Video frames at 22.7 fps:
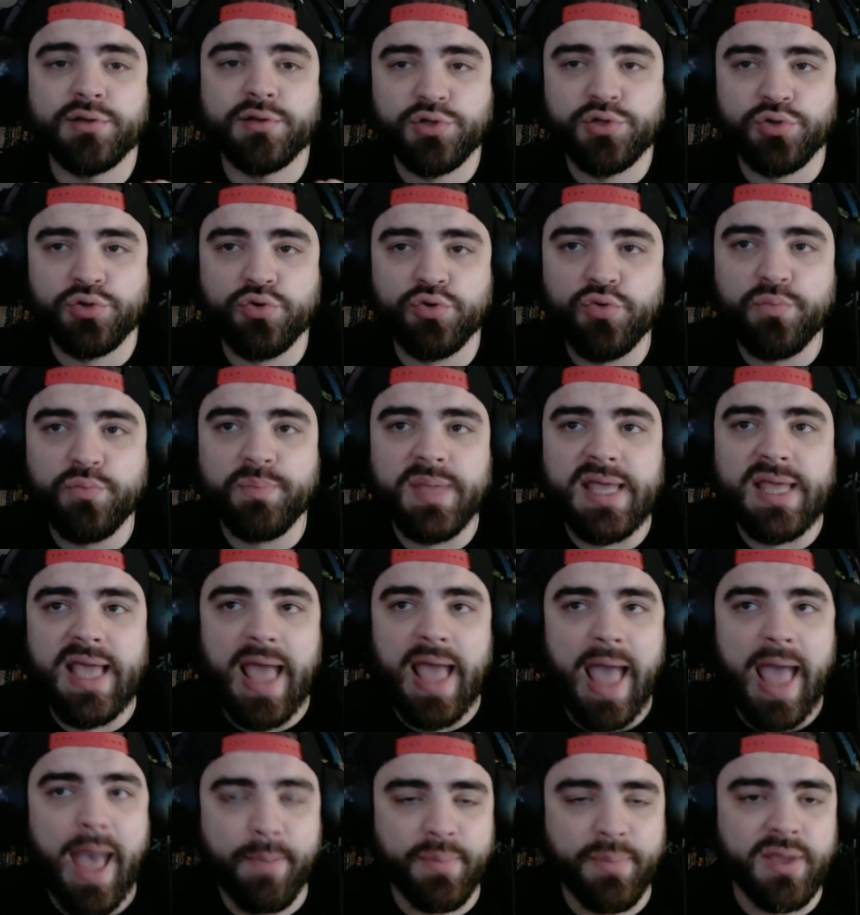to be
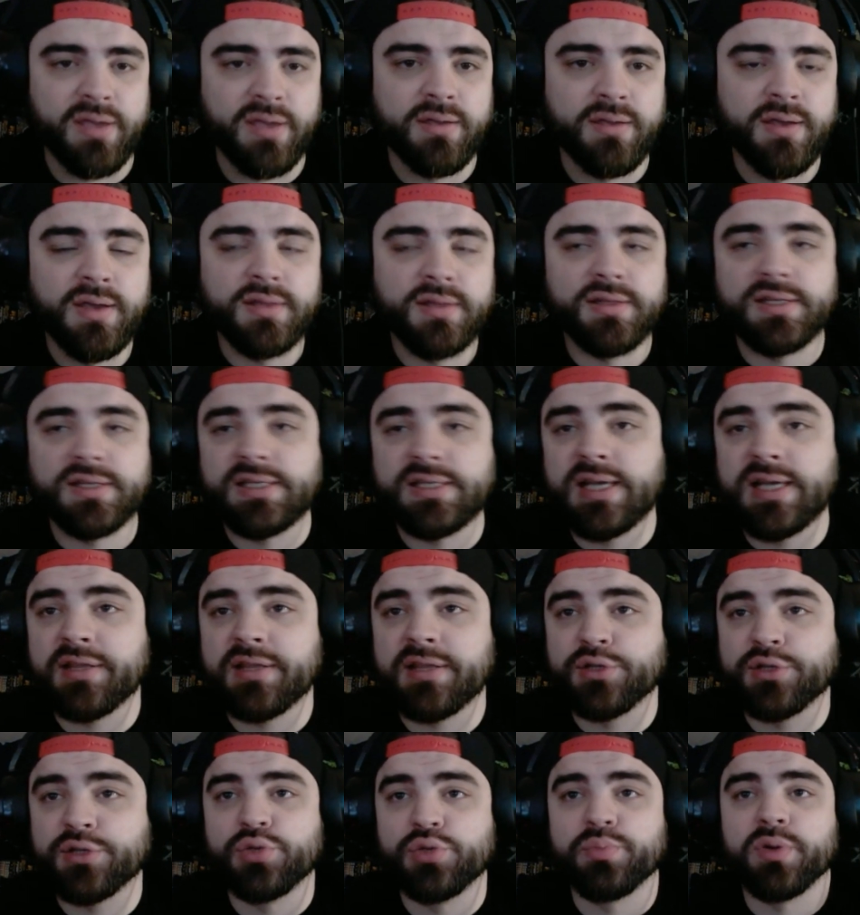happy. There's
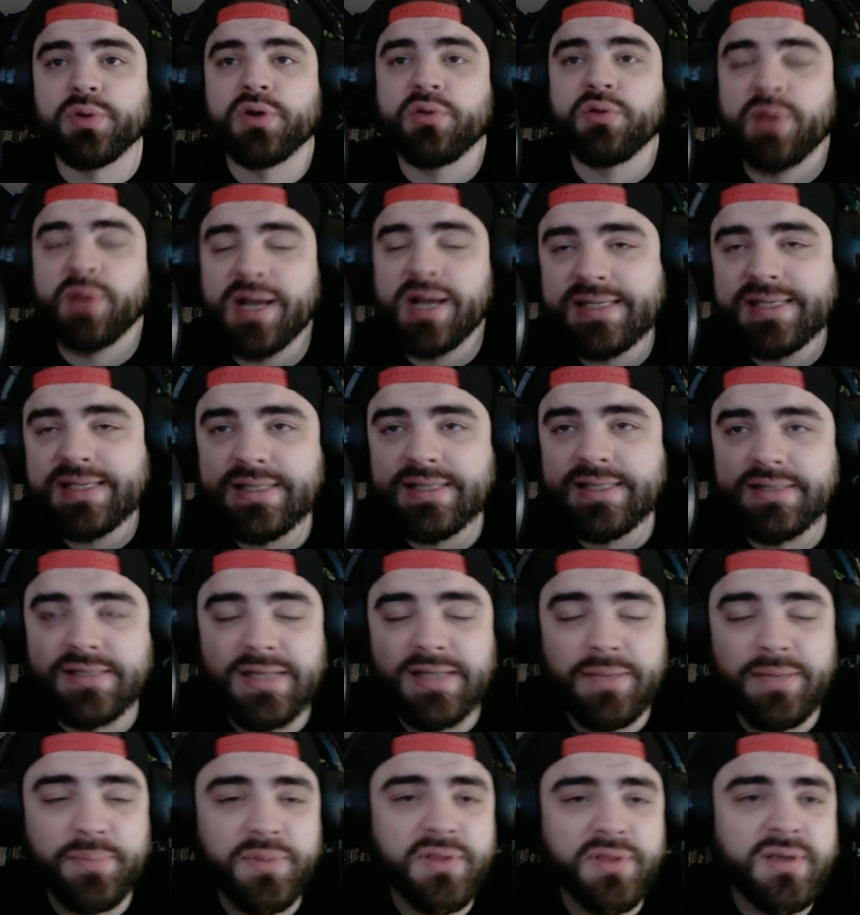nothing super crazy. There's
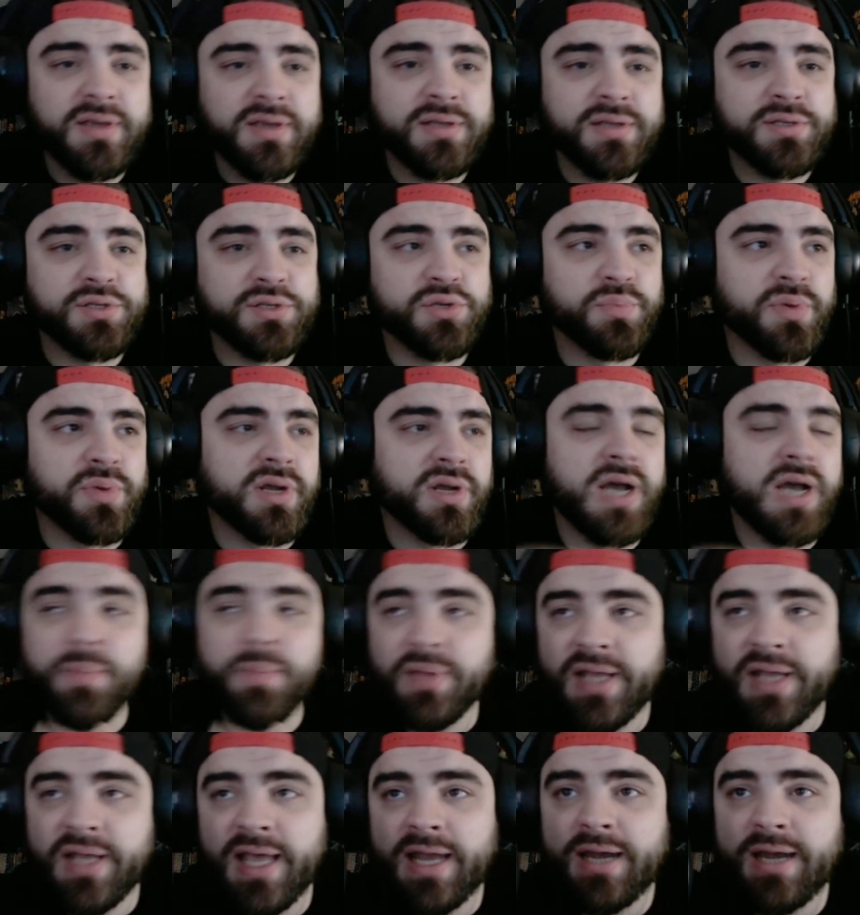nothing super
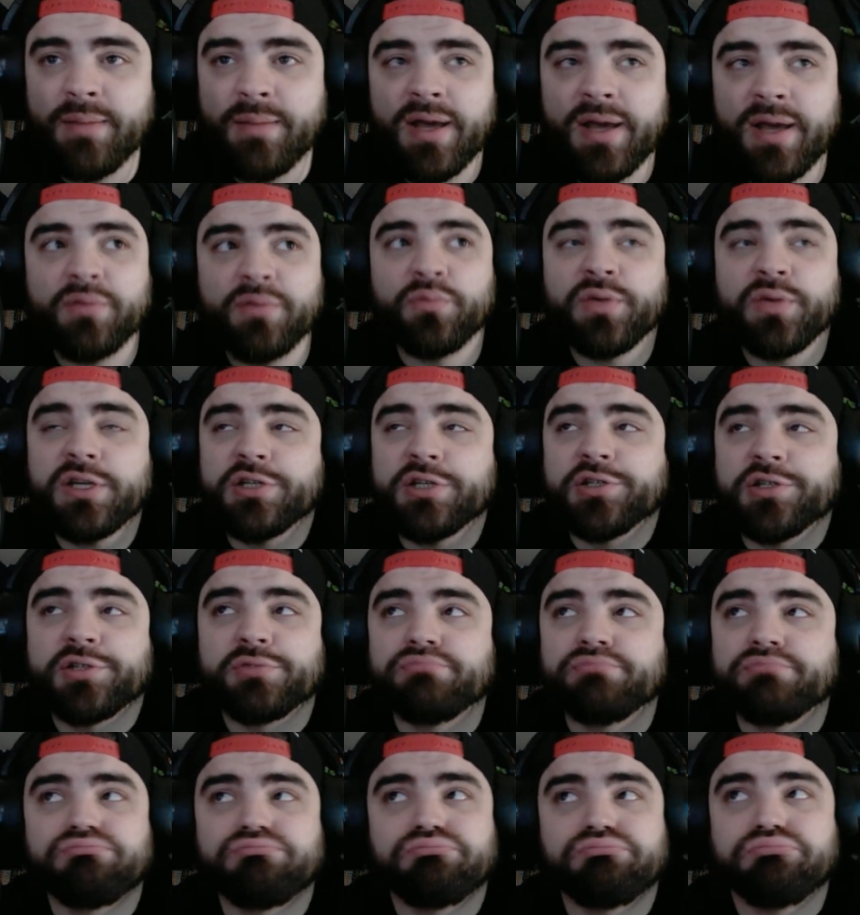complicated about it.
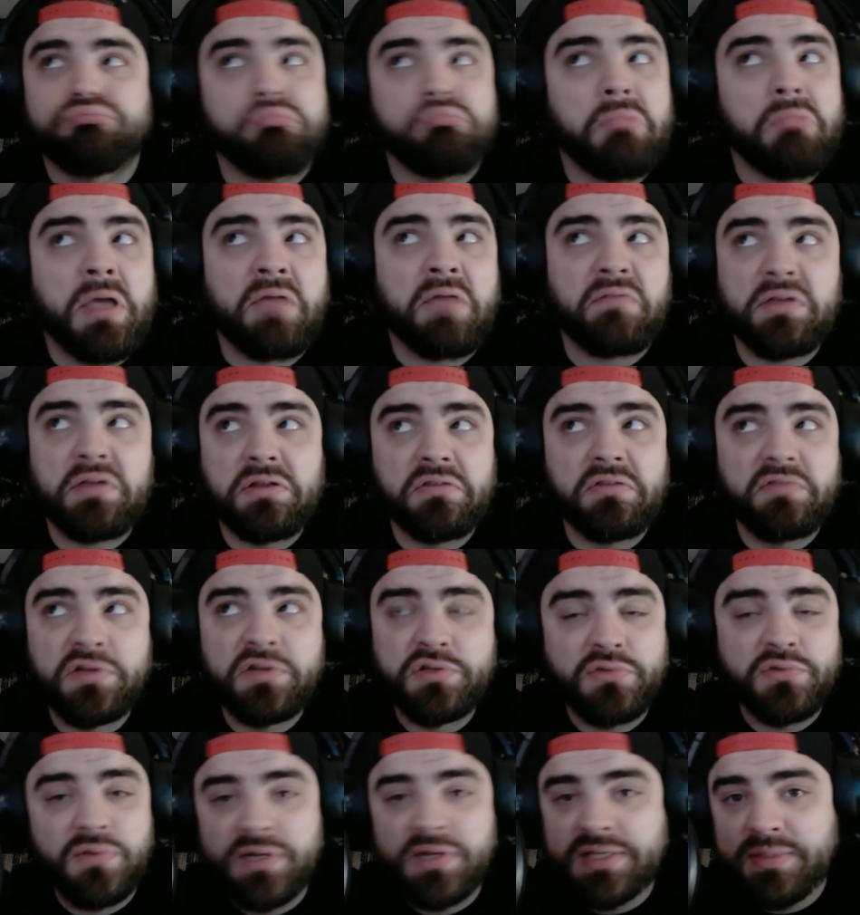Every
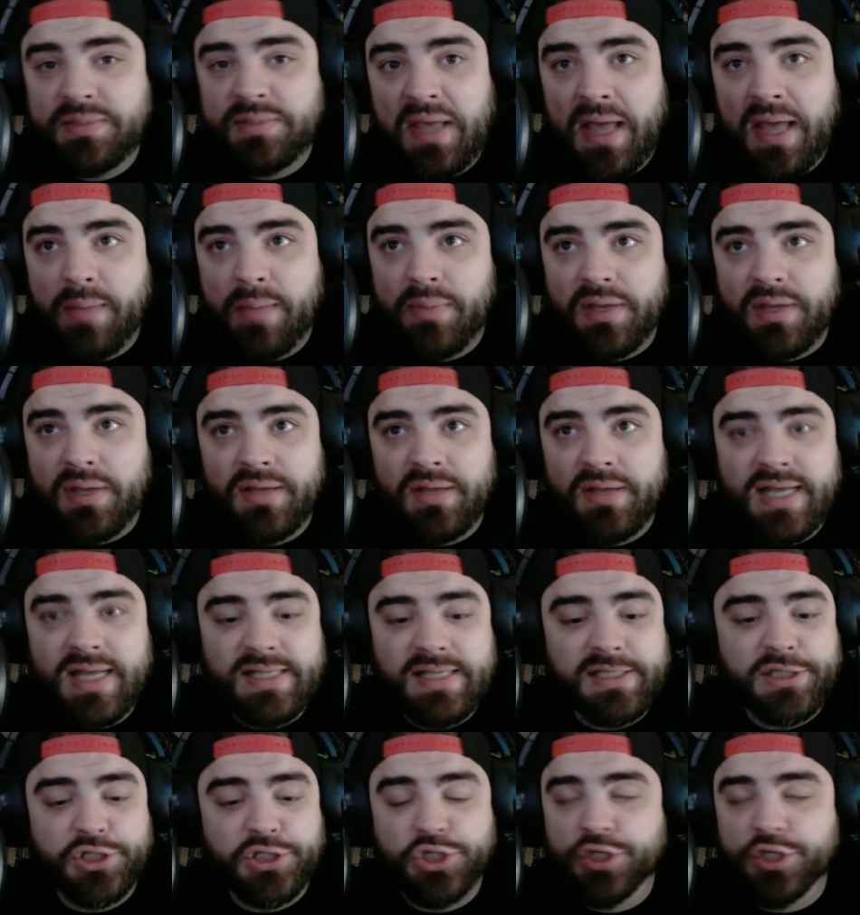individual wants to be happy.
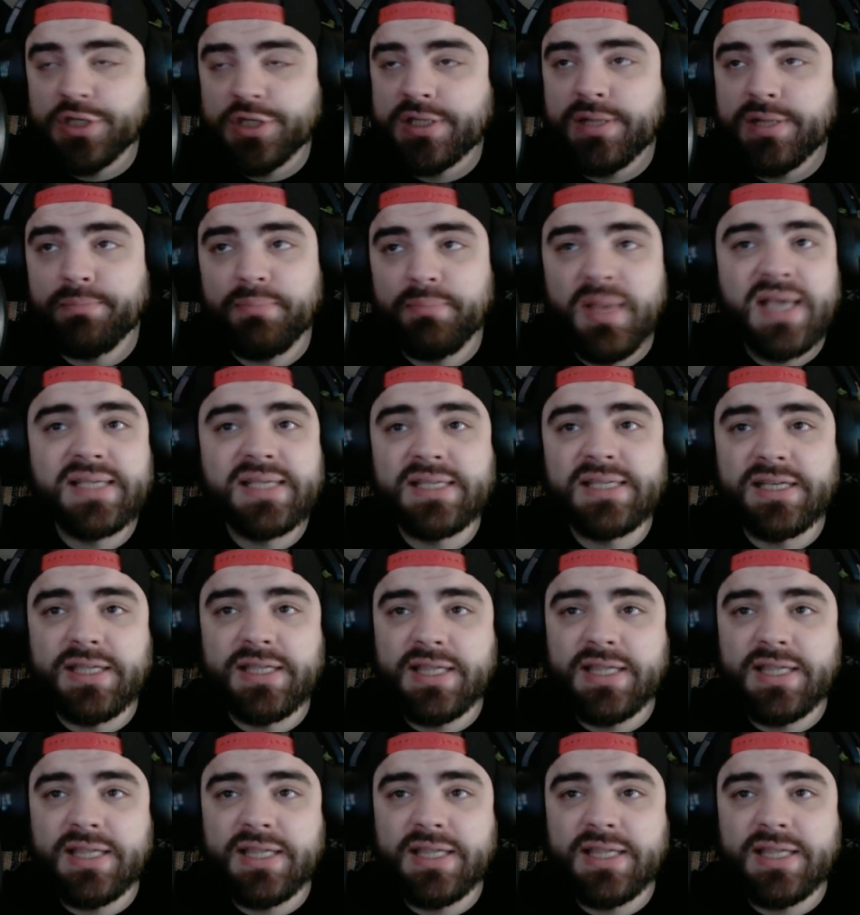It's just the basic